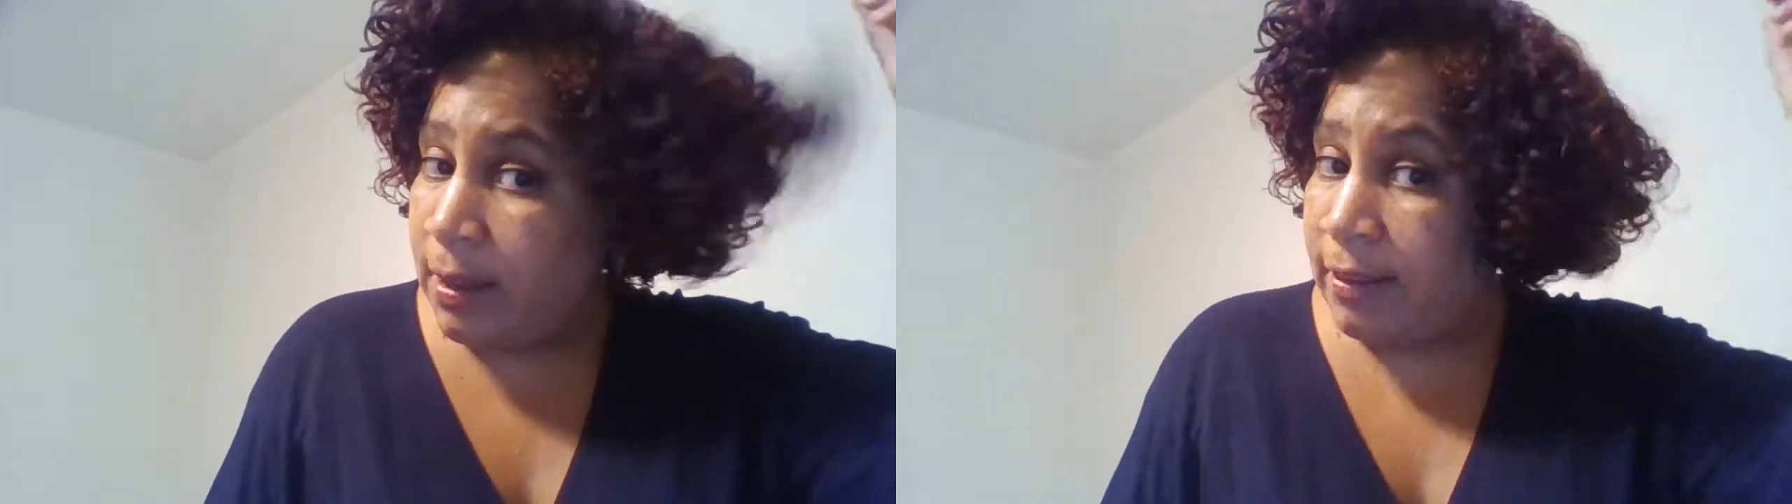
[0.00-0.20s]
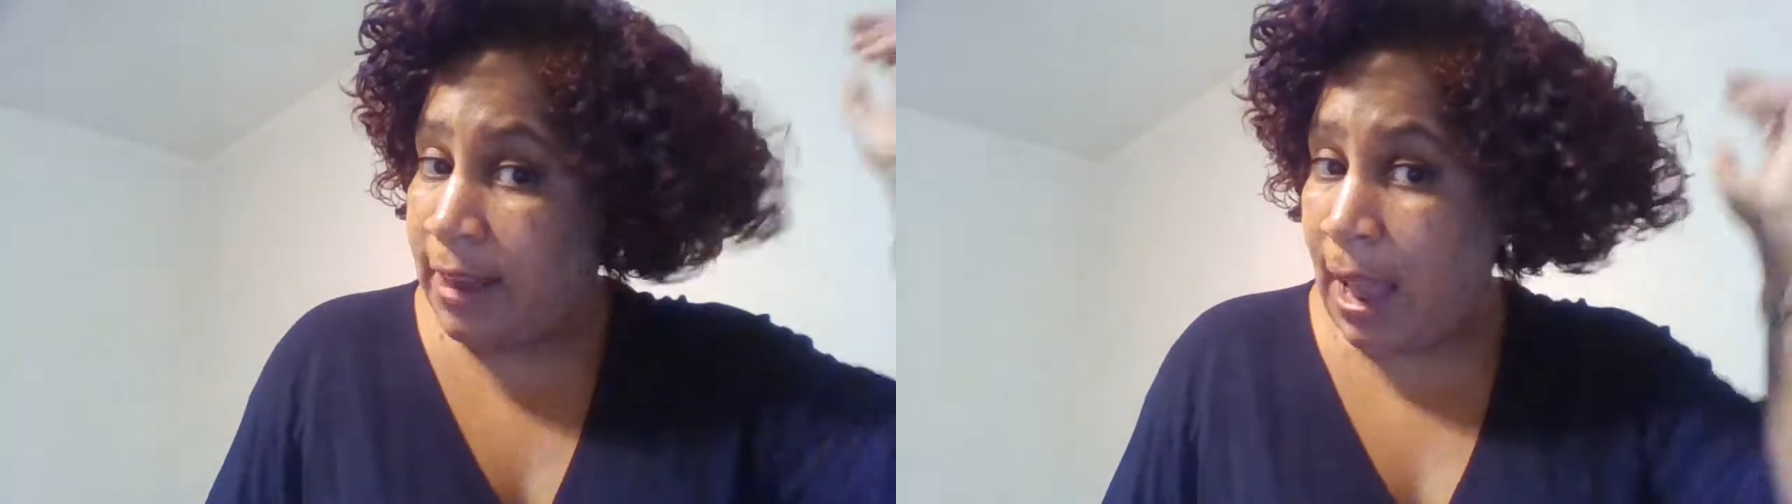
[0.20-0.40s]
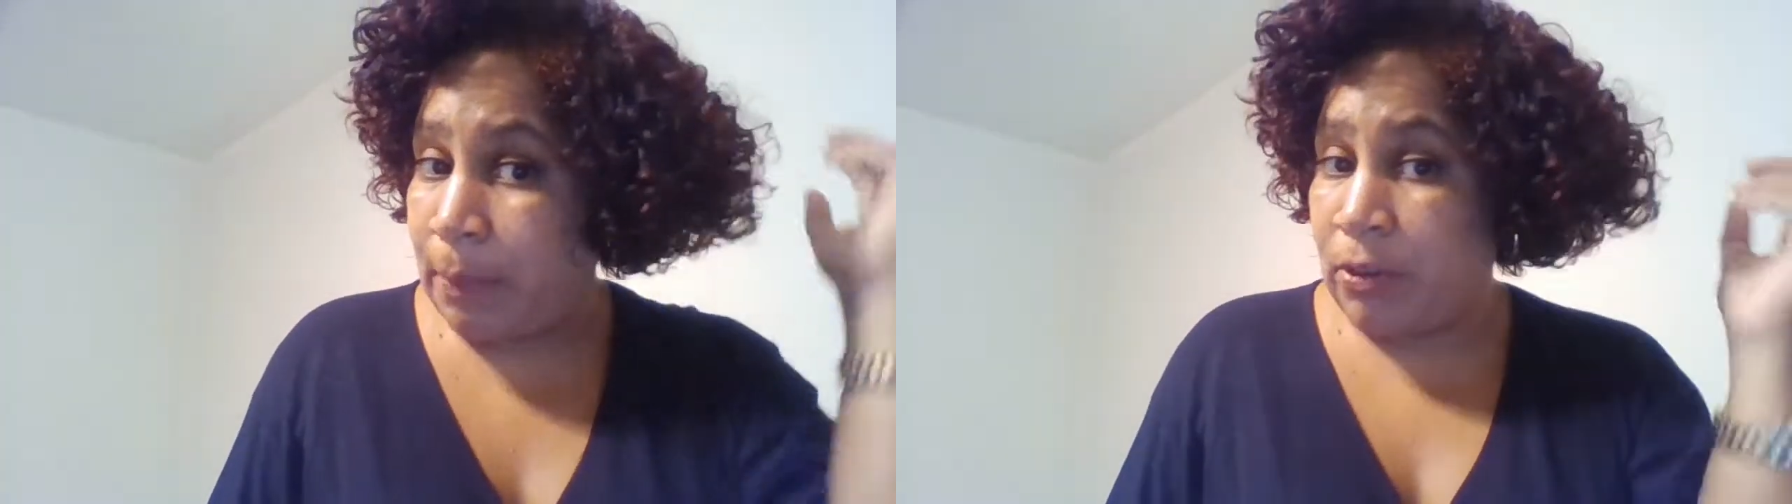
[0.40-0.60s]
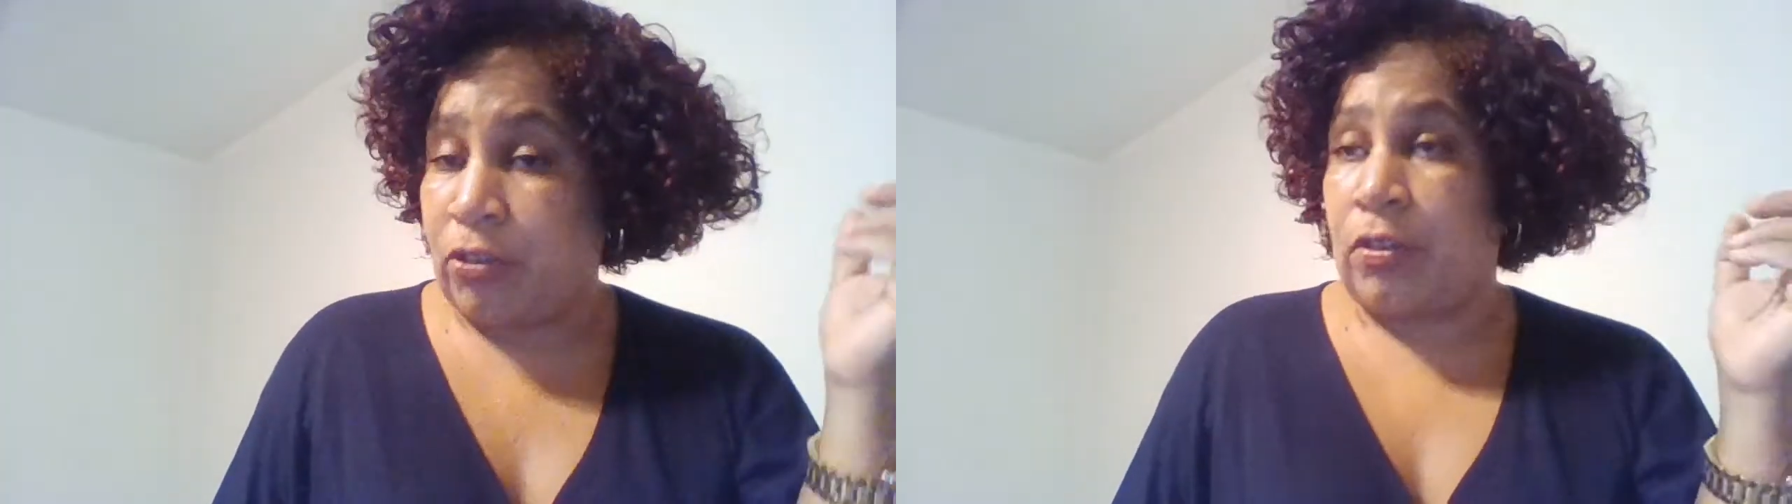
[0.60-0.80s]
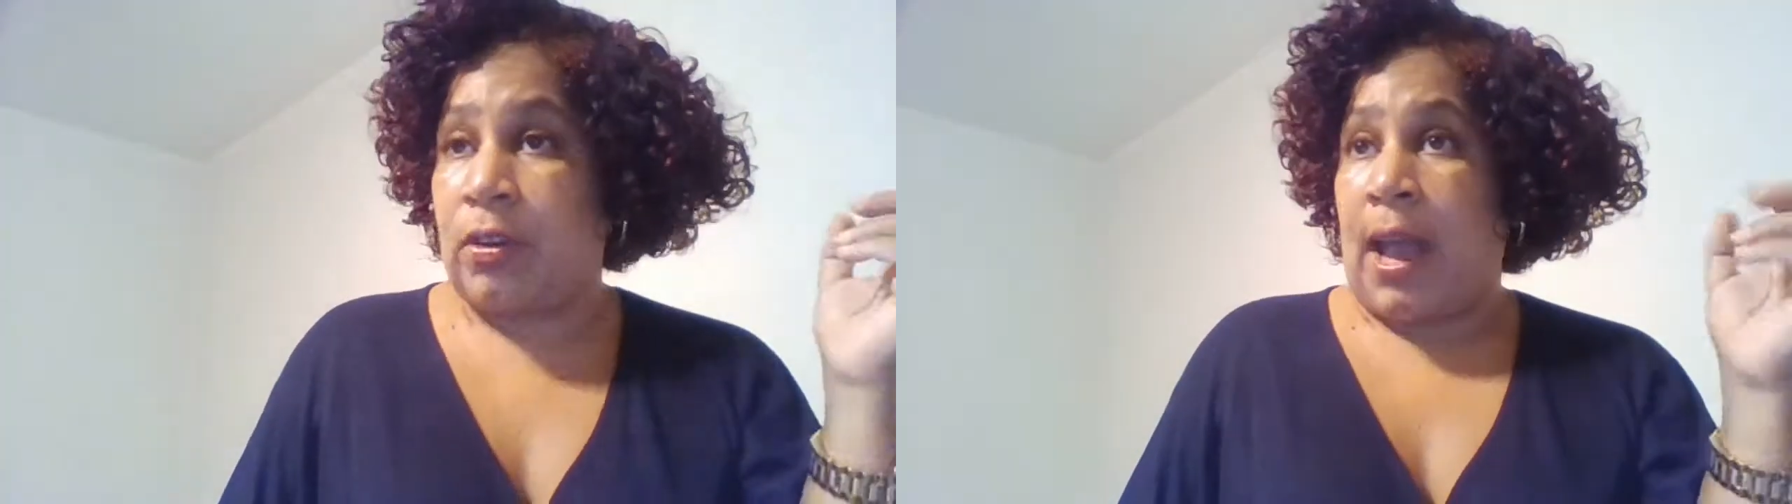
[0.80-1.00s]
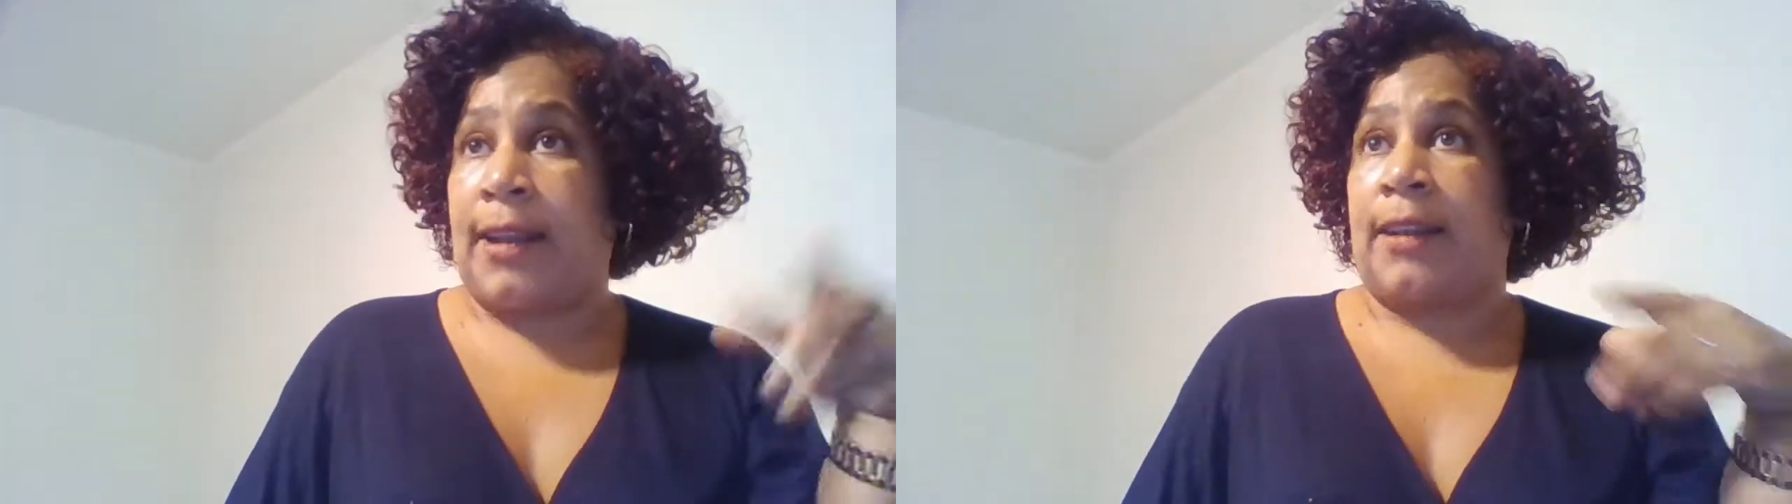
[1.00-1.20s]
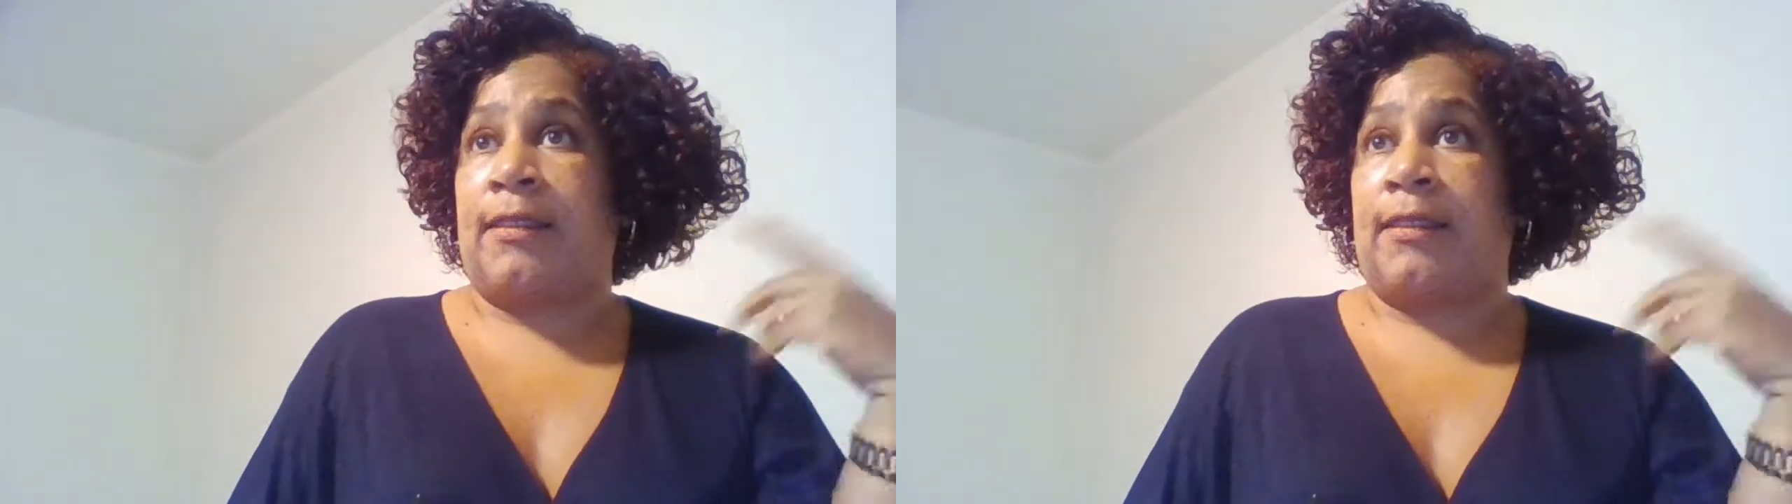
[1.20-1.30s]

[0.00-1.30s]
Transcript: damage, adding